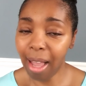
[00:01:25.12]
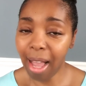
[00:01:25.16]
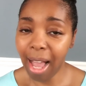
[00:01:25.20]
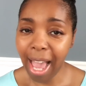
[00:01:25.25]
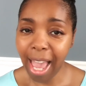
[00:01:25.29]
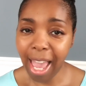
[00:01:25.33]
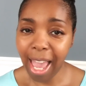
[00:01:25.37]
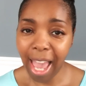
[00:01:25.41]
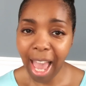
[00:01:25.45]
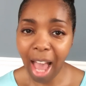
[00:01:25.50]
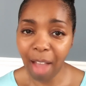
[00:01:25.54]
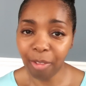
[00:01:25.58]
I
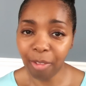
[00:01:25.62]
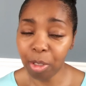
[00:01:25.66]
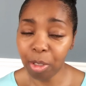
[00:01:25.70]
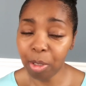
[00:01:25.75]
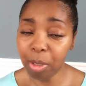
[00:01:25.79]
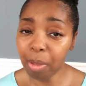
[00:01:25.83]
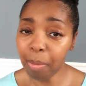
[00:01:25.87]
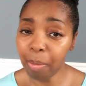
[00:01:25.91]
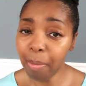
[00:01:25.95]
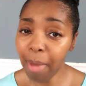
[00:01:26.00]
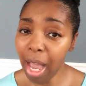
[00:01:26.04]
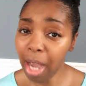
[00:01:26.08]
have to do
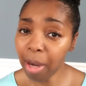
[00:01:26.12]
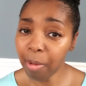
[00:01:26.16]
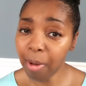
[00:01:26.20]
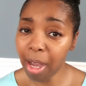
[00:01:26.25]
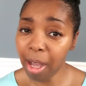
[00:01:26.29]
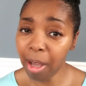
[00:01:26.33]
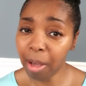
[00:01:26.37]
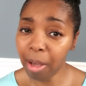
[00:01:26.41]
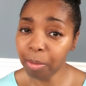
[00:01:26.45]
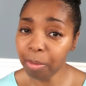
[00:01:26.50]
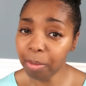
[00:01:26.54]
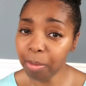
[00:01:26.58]
some
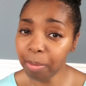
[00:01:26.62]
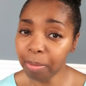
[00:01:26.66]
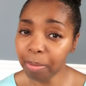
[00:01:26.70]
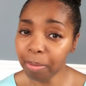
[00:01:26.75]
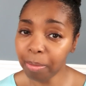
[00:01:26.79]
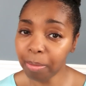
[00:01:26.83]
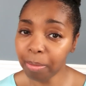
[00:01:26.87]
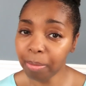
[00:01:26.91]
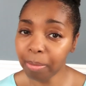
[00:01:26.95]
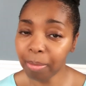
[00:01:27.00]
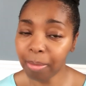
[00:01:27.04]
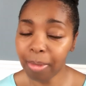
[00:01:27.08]
background,
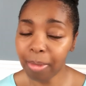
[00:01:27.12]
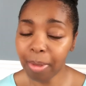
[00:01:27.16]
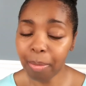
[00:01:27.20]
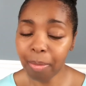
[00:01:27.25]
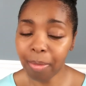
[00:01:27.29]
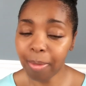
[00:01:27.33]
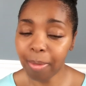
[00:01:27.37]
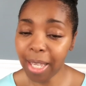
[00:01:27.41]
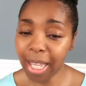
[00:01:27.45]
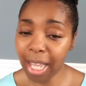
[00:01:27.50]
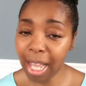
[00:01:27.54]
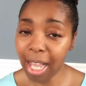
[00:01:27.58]

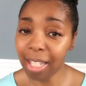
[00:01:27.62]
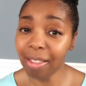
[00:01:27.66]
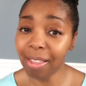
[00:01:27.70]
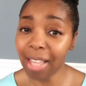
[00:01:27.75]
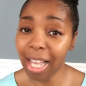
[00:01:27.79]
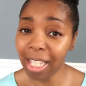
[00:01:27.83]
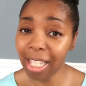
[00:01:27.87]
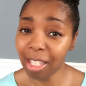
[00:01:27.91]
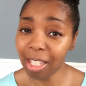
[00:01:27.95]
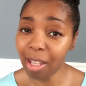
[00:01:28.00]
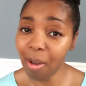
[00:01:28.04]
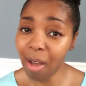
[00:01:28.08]
because
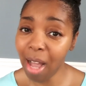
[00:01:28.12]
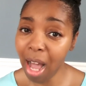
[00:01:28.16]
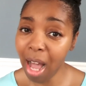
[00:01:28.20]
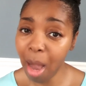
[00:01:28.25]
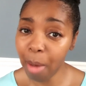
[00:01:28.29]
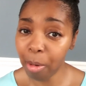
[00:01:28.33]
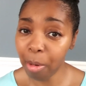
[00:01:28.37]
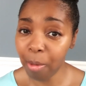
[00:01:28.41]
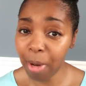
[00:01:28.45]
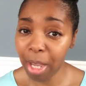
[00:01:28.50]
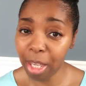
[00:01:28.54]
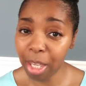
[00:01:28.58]
that's how I
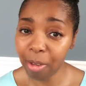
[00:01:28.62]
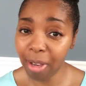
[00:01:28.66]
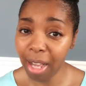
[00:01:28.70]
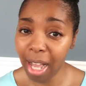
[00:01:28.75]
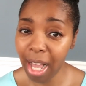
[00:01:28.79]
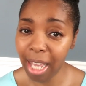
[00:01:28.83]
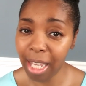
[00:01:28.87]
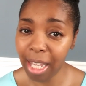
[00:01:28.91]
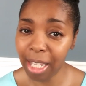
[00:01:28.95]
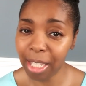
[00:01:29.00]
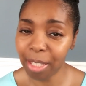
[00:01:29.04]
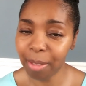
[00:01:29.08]
operate, you
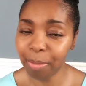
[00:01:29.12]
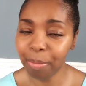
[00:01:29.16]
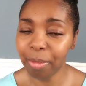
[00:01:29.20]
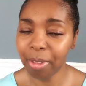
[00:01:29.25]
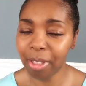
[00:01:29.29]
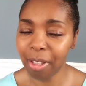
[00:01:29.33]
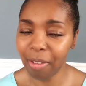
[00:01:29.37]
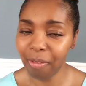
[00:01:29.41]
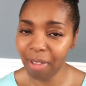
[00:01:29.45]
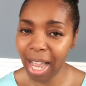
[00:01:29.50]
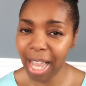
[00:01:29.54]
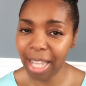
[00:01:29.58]
guys,
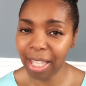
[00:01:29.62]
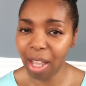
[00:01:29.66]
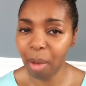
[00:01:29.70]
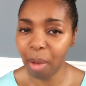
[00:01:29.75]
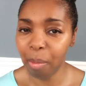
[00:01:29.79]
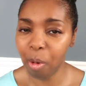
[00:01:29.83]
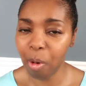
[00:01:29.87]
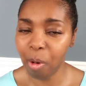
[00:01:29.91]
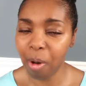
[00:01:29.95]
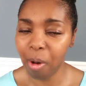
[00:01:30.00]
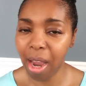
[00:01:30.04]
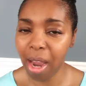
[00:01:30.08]
to find
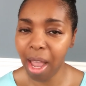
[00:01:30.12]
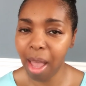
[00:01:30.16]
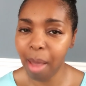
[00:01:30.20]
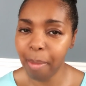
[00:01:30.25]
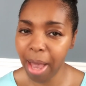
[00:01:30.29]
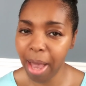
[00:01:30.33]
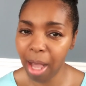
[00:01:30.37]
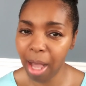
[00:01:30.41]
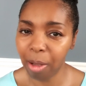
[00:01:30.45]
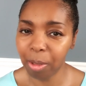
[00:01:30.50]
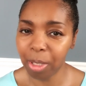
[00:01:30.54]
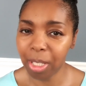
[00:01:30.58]
out more
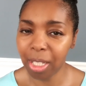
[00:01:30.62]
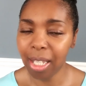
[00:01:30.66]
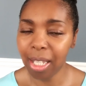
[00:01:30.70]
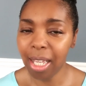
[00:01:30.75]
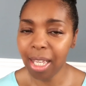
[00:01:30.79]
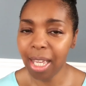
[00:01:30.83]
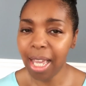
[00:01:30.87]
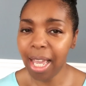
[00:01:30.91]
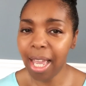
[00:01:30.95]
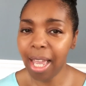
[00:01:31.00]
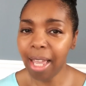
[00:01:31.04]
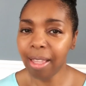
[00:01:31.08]
about
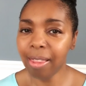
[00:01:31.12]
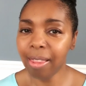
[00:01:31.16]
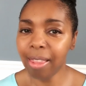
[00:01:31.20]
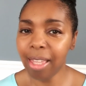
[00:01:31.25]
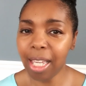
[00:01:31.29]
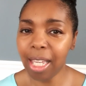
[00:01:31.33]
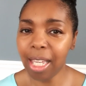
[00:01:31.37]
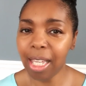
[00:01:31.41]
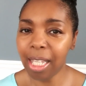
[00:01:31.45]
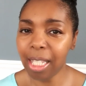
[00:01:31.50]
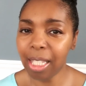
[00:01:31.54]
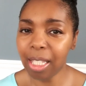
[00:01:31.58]

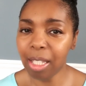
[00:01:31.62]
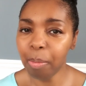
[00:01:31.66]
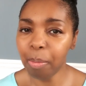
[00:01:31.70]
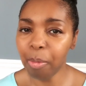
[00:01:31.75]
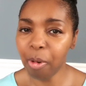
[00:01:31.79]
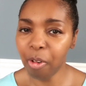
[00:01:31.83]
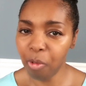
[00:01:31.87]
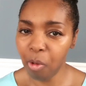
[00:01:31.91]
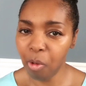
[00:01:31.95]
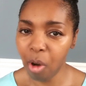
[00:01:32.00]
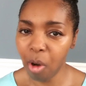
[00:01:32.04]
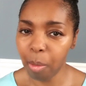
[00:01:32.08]
these
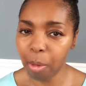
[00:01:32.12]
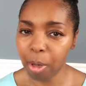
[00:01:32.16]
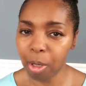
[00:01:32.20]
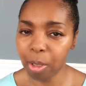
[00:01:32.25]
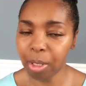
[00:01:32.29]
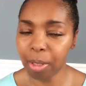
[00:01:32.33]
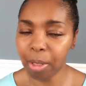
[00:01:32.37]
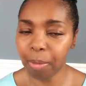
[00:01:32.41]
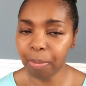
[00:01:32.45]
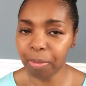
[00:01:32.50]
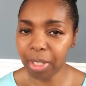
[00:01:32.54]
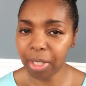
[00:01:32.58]

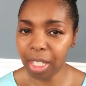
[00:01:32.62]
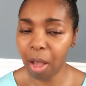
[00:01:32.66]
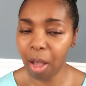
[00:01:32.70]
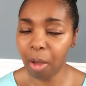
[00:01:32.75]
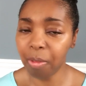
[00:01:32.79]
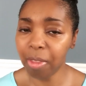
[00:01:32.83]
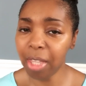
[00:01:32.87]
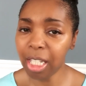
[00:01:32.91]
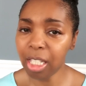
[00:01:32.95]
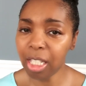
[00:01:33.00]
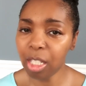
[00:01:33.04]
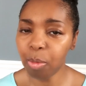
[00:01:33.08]
performers. So
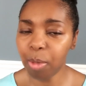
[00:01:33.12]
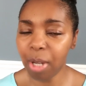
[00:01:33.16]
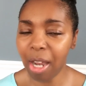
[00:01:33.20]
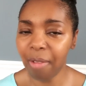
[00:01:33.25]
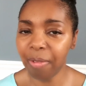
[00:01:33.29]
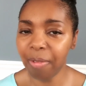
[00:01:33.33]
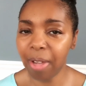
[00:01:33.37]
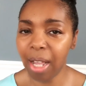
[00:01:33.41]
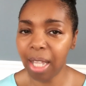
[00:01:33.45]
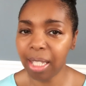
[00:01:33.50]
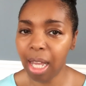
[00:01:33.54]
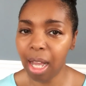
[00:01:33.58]
this is what I
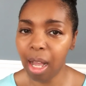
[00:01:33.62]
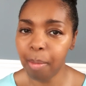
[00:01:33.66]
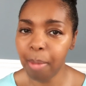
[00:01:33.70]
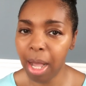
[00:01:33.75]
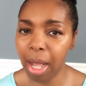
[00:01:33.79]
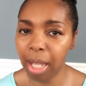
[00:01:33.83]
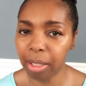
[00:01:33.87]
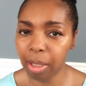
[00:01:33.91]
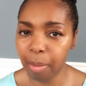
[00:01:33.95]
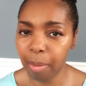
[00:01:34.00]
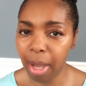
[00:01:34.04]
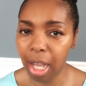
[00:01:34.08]
found out
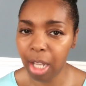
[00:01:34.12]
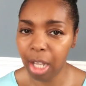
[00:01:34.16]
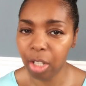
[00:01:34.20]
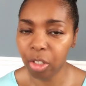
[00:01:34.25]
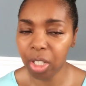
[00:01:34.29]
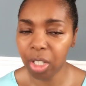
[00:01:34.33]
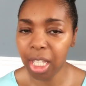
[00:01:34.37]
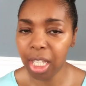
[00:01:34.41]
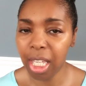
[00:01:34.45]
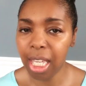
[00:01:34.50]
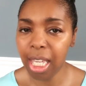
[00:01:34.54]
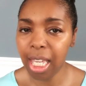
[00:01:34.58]
about
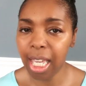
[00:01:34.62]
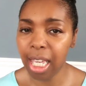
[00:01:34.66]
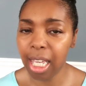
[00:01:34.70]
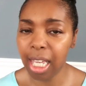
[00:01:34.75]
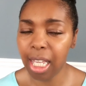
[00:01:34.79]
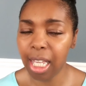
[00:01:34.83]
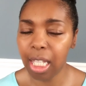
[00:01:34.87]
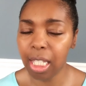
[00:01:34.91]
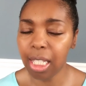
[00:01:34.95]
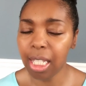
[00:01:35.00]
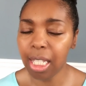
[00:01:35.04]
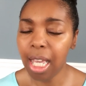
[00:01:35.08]
Dimash. He
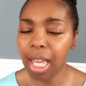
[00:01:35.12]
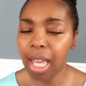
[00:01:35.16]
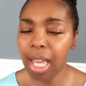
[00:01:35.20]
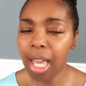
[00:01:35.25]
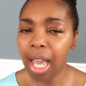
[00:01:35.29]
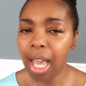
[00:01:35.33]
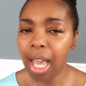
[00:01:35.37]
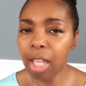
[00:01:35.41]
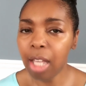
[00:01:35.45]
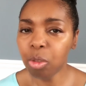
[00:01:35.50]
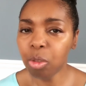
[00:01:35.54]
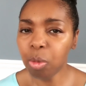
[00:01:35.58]
is
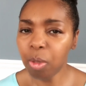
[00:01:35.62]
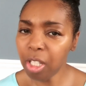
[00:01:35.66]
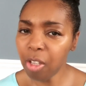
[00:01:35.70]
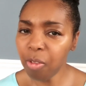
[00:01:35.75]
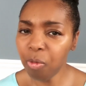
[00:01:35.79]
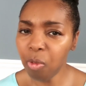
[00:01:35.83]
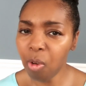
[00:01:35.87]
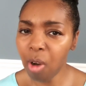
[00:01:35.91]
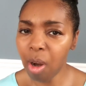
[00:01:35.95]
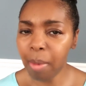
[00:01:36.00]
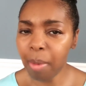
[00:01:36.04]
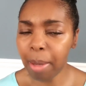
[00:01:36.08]

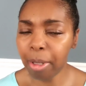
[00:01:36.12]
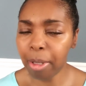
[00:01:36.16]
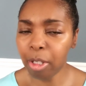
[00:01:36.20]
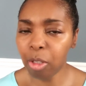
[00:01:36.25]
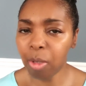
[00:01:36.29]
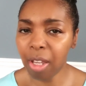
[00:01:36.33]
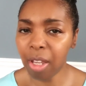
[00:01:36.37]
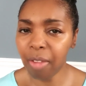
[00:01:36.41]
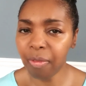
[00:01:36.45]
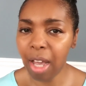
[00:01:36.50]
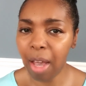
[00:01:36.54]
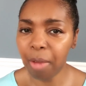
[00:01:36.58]
24, maybe
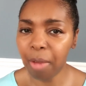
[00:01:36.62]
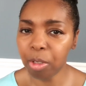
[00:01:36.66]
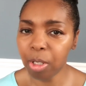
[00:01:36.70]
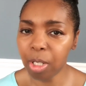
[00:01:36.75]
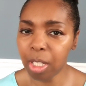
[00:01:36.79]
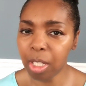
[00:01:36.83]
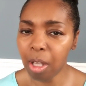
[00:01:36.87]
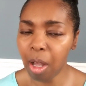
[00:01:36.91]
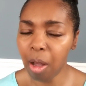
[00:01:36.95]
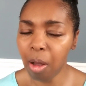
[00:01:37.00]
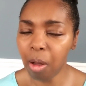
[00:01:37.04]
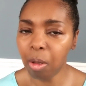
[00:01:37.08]
25
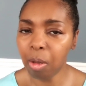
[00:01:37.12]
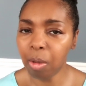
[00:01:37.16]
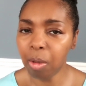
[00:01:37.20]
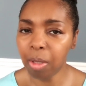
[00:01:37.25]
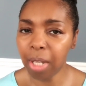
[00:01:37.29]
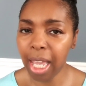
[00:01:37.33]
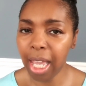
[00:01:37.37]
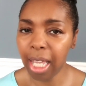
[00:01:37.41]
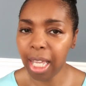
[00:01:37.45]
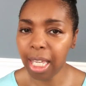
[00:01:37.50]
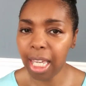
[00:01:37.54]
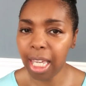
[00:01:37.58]
years
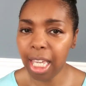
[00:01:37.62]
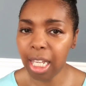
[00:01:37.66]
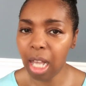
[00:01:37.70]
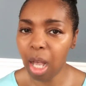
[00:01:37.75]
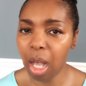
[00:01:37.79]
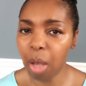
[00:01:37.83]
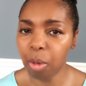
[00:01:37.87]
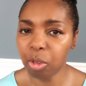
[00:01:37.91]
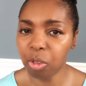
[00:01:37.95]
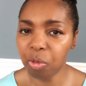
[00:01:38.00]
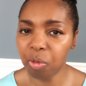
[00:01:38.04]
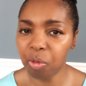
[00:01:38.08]
old, and he
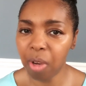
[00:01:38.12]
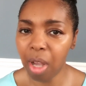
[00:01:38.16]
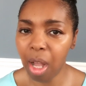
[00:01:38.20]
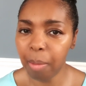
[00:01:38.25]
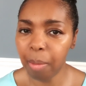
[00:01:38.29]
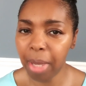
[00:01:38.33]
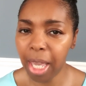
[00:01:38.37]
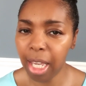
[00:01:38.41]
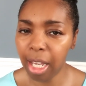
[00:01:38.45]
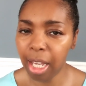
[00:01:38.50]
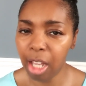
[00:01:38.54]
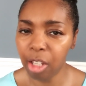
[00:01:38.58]
comes
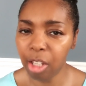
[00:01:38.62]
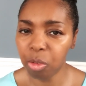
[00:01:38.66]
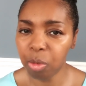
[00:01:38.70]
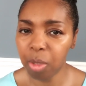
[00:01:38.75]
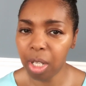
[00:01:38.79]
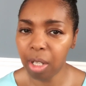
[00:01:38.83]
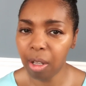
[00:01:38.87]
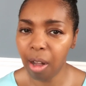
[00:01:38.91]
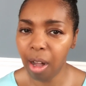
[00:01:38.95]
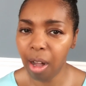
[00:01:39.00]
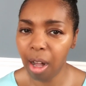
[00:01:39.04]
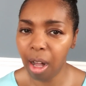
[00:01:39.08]
from a
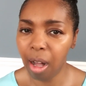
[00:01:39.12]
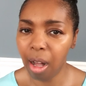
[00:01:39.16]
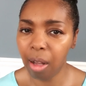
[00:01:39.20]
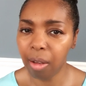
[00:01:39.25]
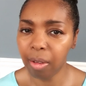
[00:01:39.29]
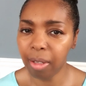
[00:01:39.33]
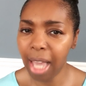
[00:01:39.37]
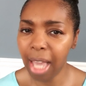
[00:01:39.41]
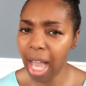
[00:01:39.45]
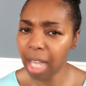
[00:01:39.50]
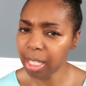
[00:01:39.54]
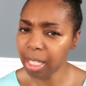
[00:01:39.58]
country
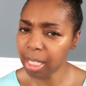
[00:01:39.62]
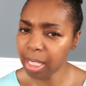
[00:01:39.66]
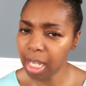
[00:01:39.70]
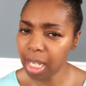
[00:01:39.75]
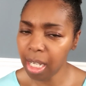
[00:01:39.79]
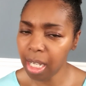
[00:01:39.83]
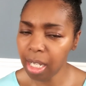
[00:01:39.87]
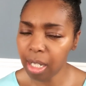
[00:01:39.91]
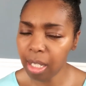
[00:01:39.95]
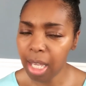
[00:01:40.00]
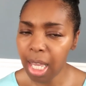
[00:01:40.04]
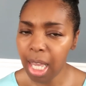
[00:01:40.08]
called
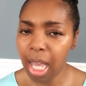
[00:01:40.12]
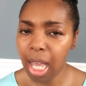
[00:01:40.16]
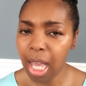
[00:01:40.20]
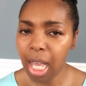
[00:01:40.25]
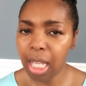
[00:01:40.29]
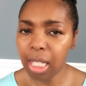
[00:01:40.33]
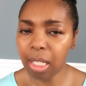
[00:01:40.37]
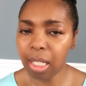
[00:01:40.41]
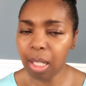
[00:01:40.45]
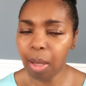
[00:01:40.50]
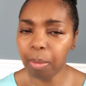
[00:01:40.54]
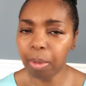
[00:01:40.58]
Kazakhstan,
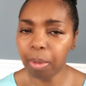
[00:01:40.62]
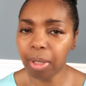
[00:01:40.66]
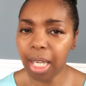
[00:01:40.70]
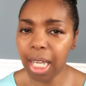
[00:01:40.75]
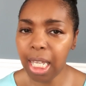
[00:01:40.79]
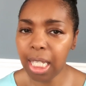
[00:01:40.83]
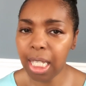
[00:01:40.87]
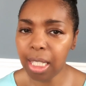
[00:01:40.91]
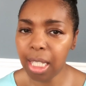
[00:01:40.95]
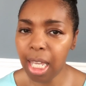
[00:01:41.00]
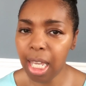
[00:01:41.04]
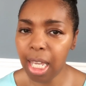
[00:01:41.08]

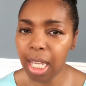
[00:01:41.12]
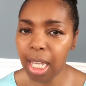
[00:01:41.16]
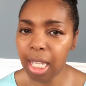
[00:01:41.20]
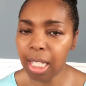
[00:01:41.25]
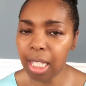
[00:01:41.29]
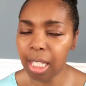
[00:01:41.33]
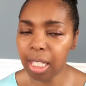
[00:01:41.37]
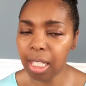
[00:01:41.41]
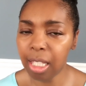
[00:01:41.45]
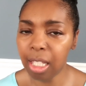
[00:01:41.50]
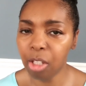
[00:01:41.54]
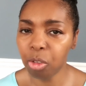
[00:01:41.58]
someplace
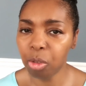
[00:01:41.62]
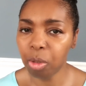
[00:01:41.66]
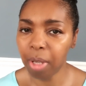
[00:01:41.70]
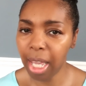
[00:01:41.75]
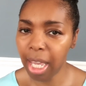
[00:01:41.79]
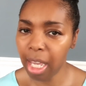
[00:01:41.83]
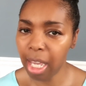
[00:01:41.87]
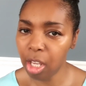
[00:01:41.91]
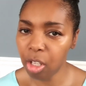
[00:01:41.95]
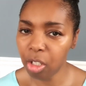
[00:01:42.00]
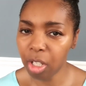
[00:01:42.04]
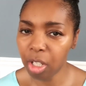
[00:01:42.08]
in Central
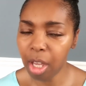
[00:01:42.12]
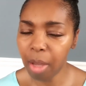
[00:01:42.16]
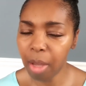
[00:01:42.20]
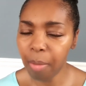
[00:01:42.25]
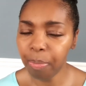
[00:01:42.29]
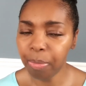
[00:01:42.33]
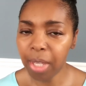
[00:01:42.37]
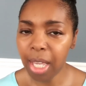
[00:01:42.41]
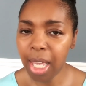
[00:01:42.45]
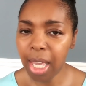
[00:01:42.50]
Asia.